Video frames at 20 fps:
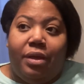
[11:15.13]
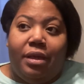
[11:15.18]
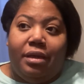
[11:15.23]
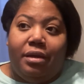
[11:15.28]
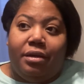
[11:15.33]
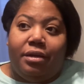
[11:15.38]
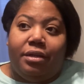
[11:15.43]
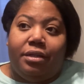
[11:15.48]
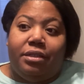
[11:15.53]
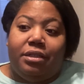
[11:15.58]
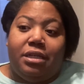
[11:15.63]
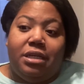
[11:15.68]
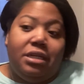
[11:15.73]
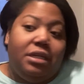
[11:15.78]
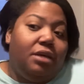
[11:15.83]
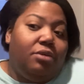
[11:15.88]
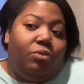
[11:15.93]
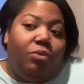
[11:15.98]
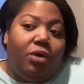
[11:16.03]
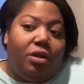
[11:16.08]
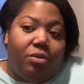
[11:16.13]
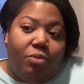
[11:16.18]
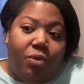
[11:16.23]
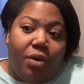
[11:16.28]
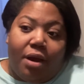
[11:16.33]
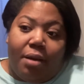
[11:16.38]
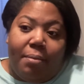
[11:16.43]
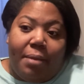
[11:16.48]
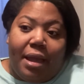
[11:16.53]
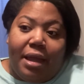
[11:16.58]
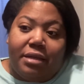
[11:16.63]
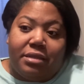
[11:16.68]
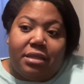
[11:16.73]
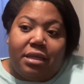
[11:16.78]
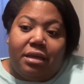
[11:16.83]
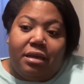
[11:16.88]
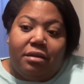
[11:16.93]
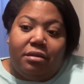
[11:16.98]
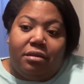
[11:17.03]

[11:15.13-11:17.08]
and he didn't want to wear a mask